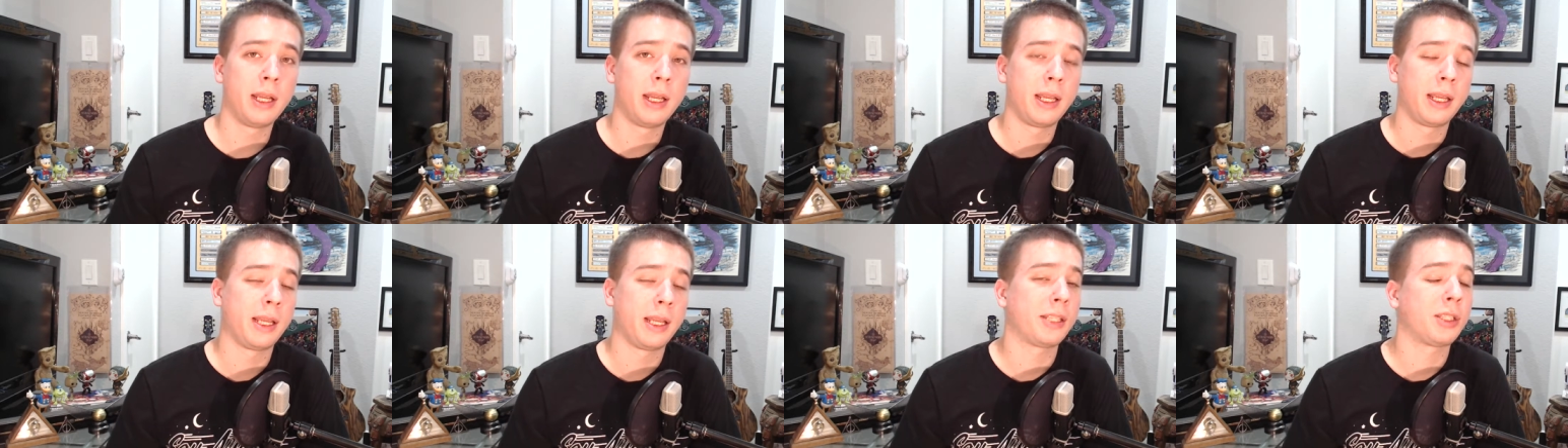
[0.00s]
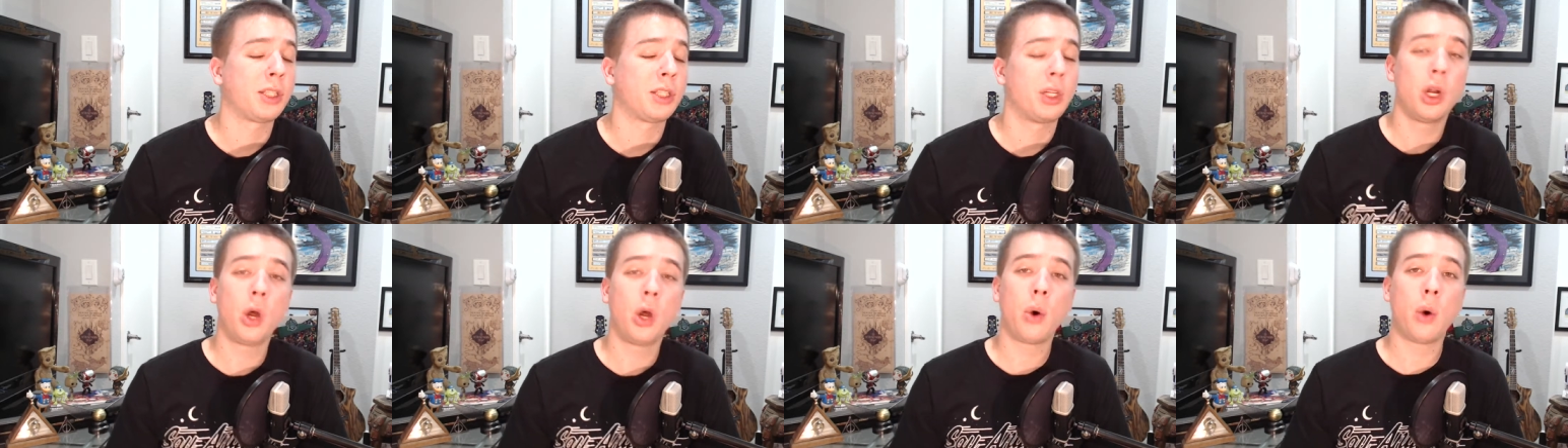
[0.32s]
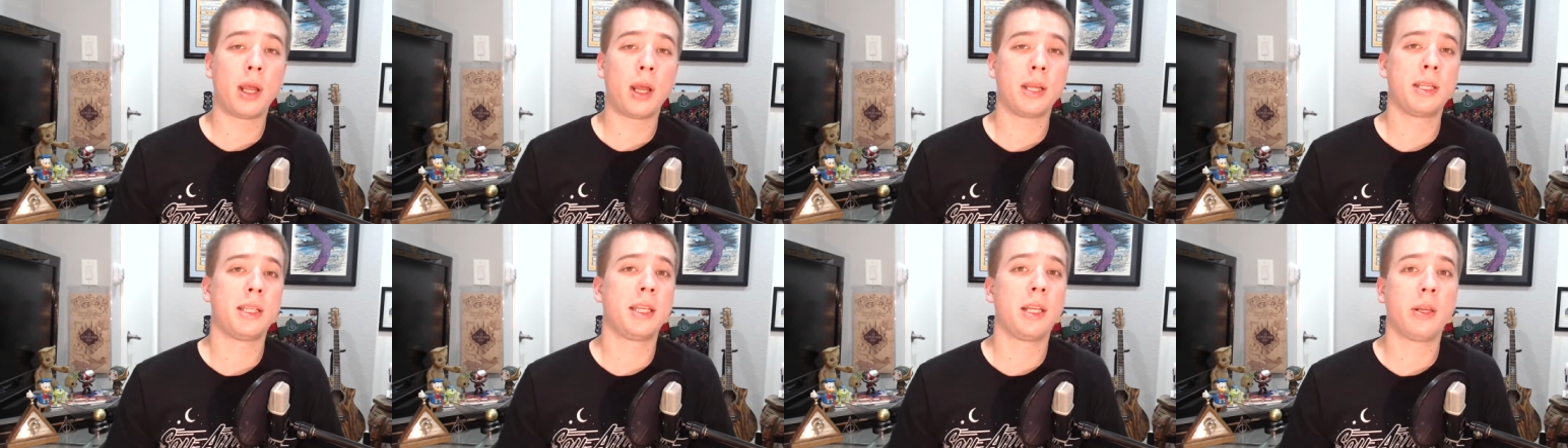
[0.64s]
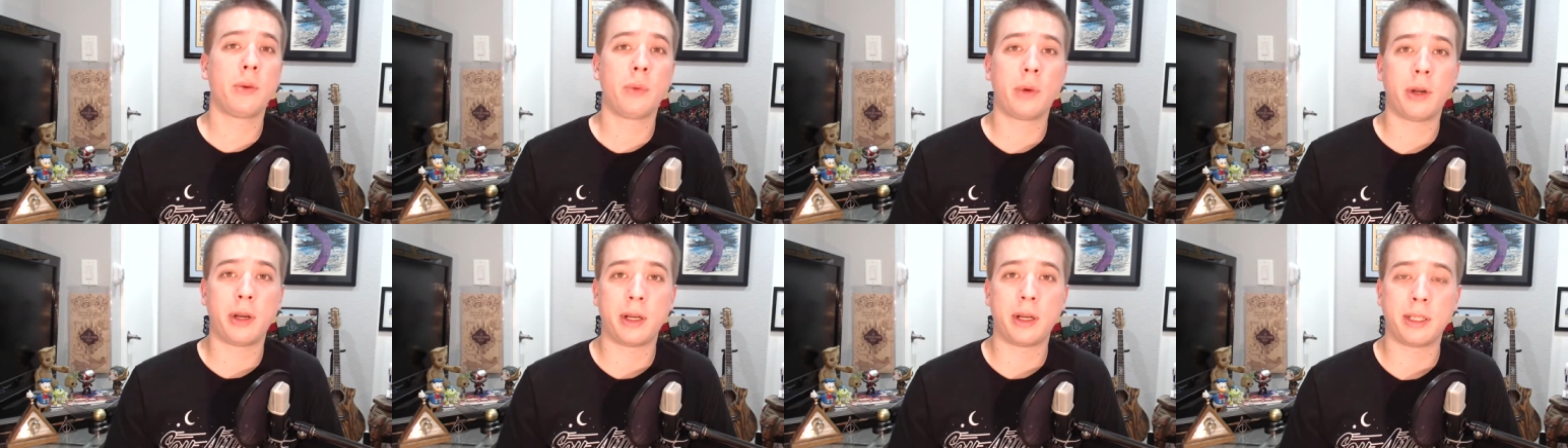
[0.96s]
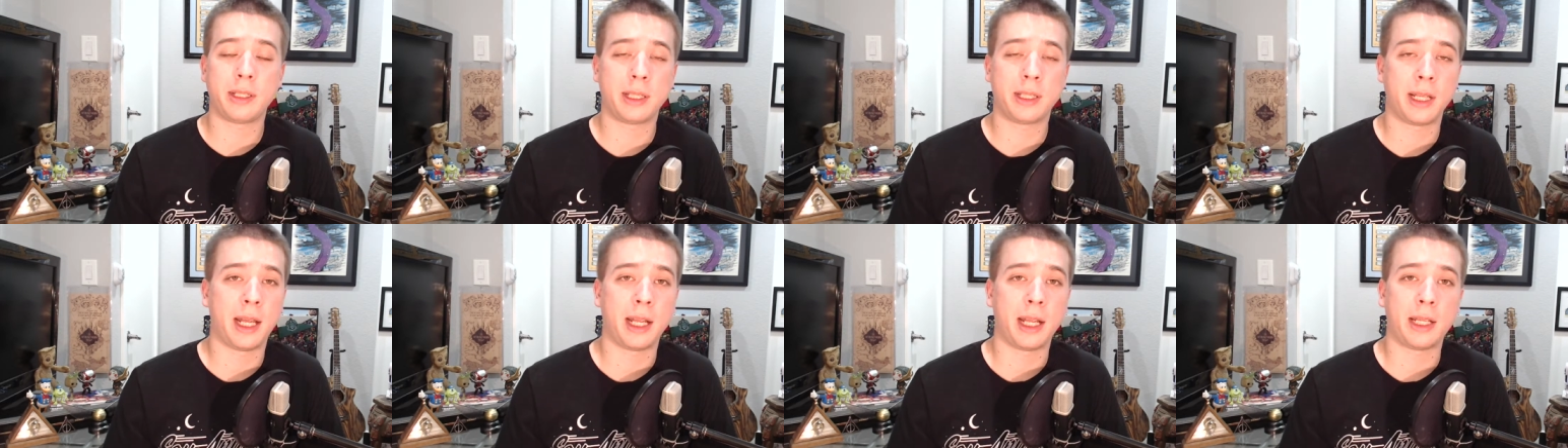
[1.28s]
he has no idea where he
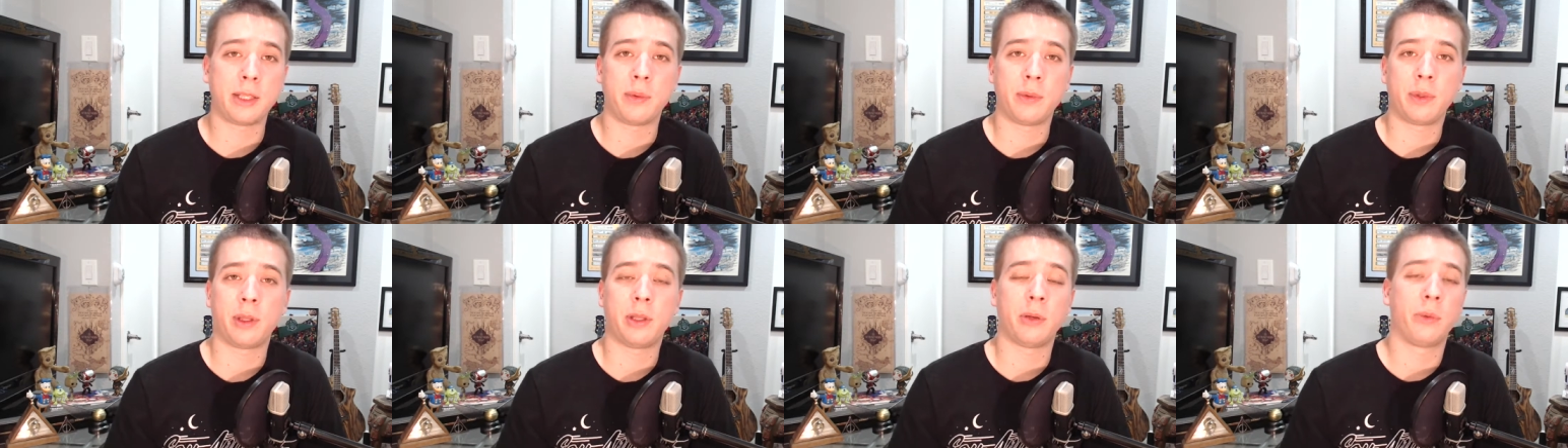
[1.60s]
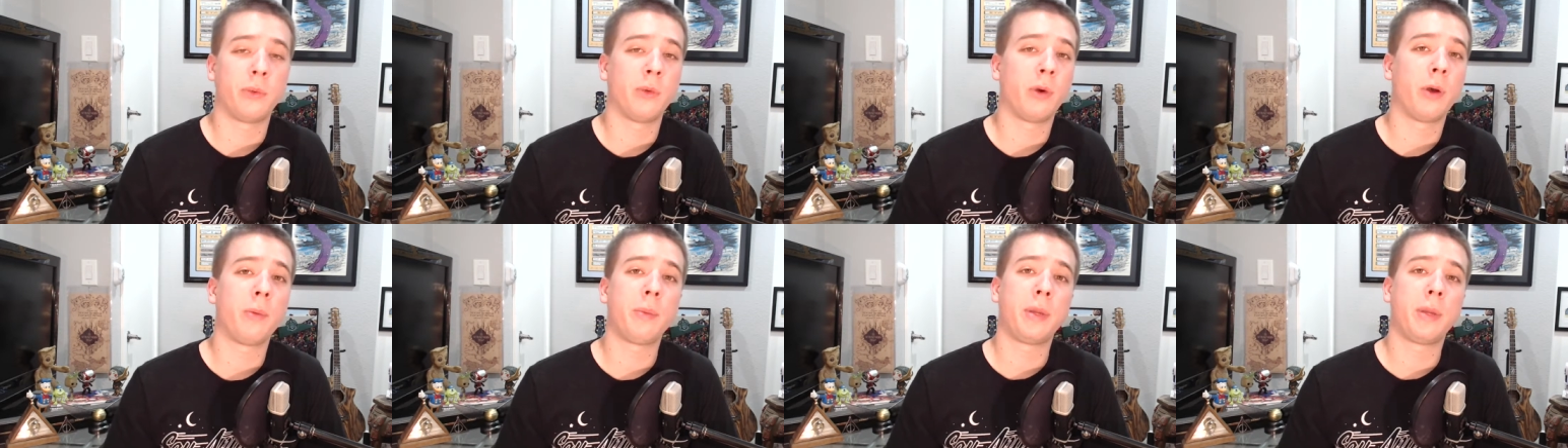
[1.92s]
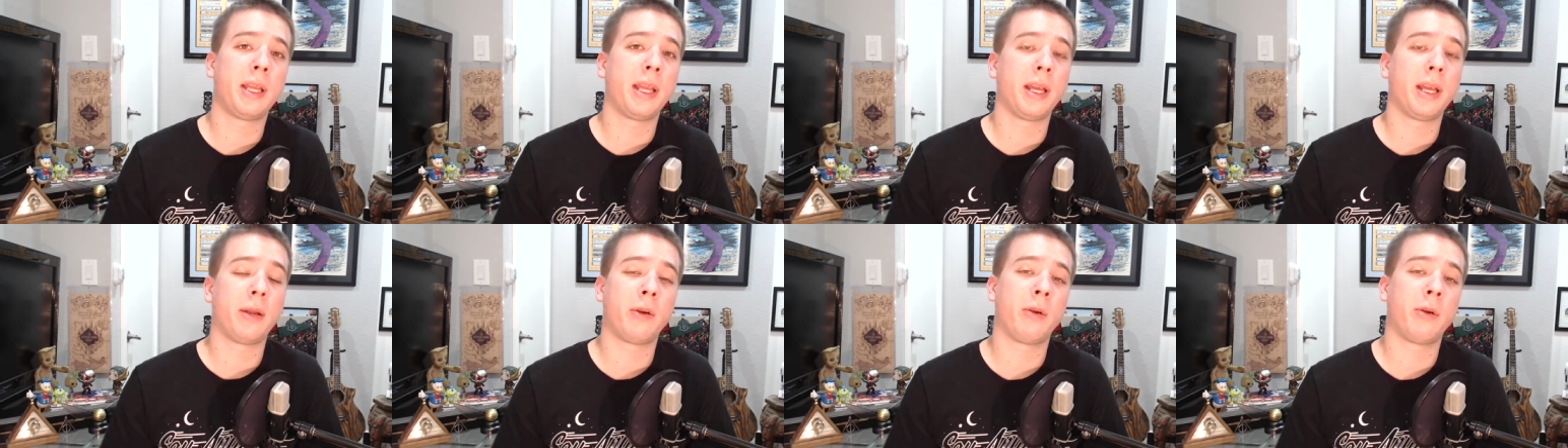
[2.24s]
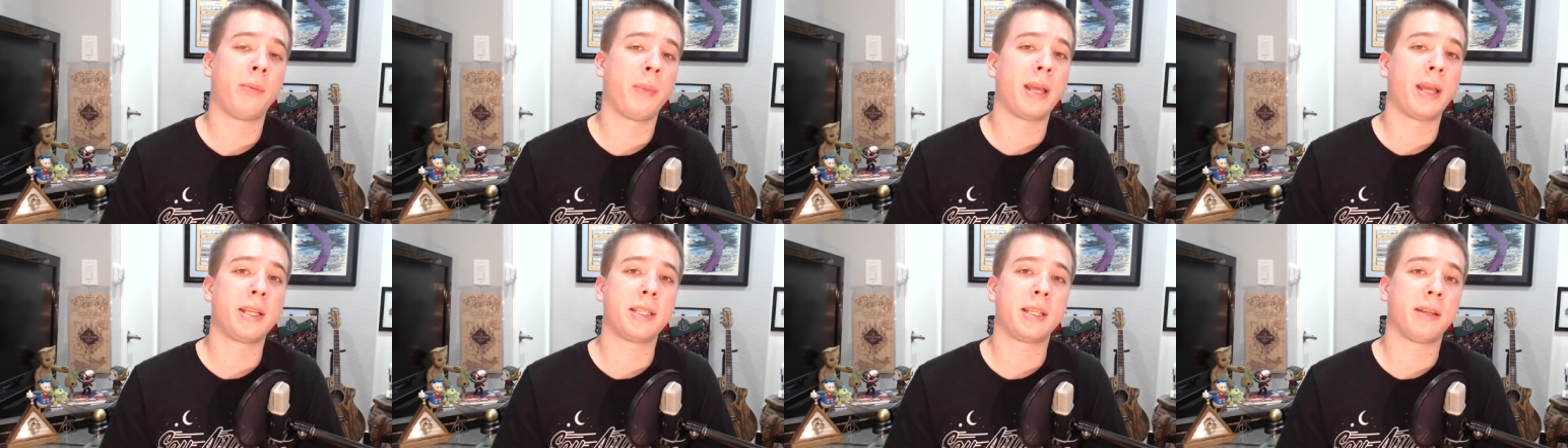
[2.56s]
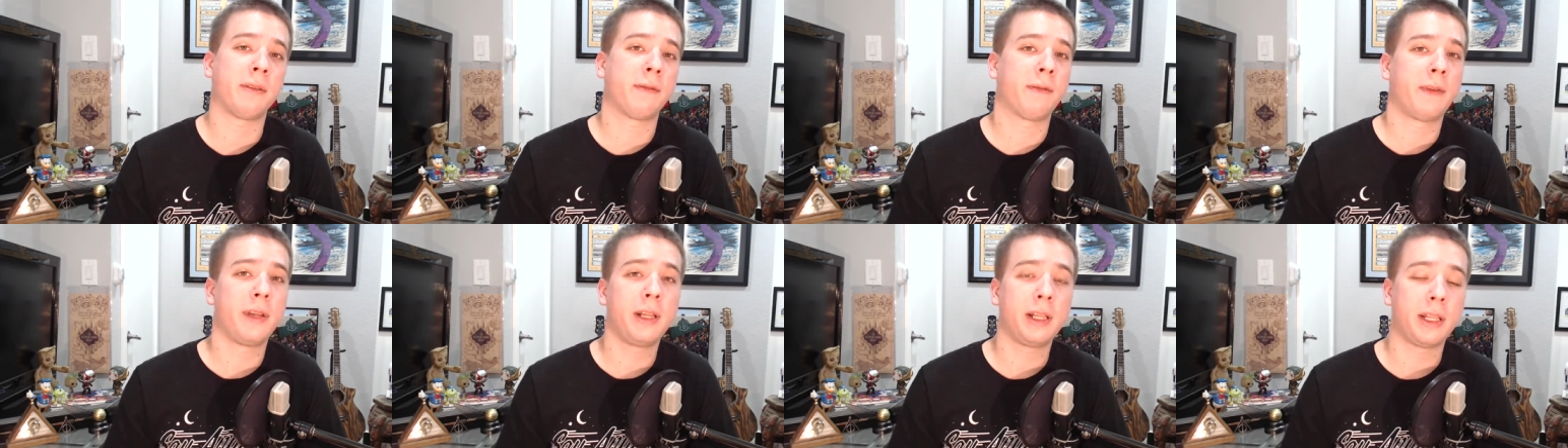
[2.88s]
stands with the woman he had
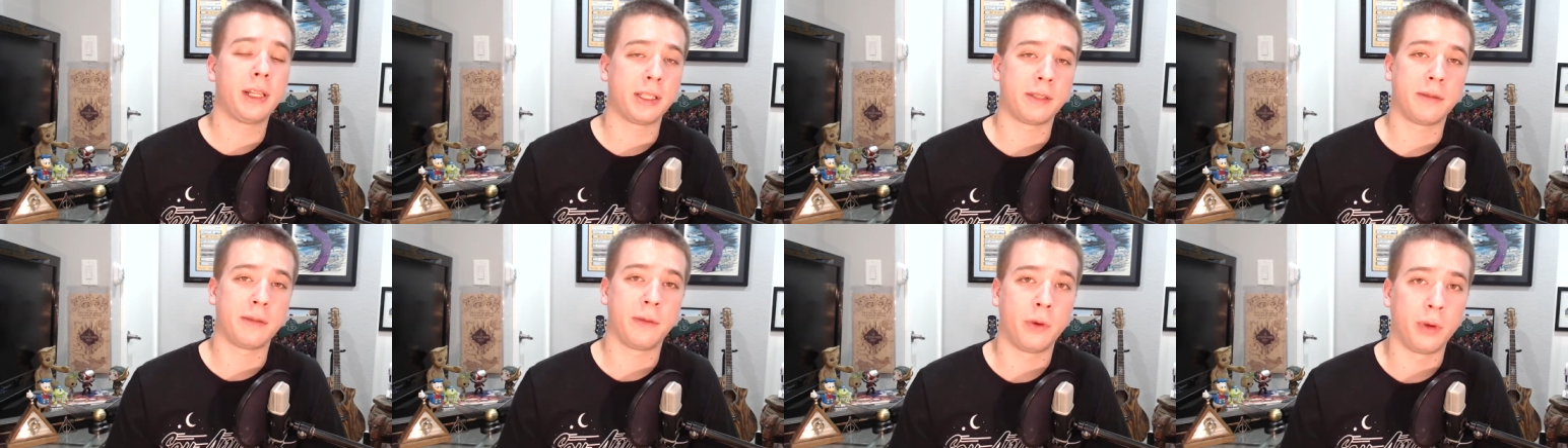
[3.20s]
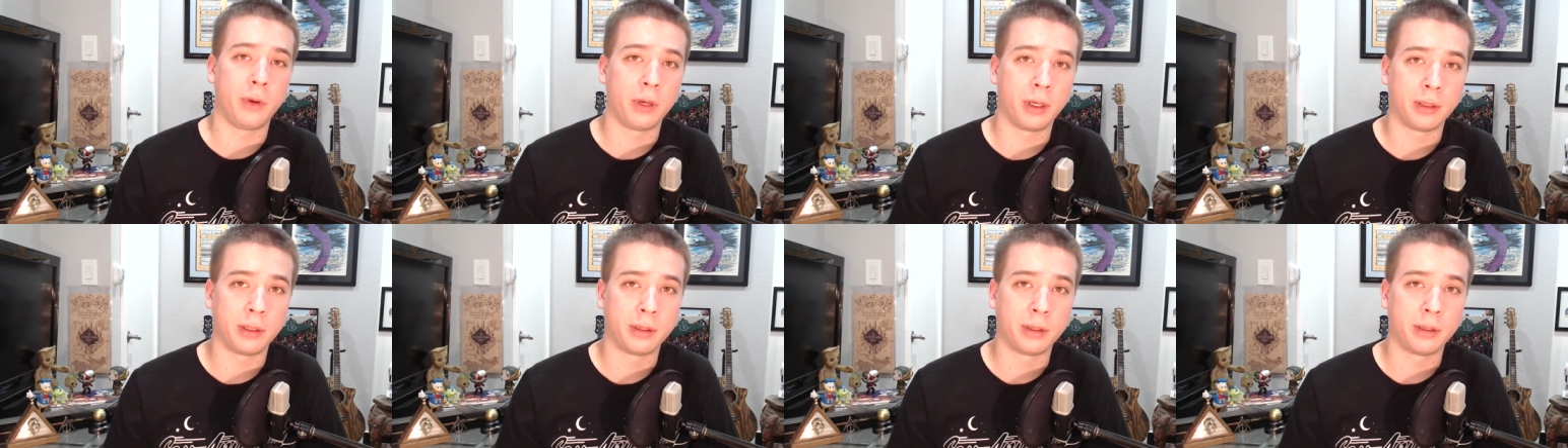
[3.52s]
romantic feelings for.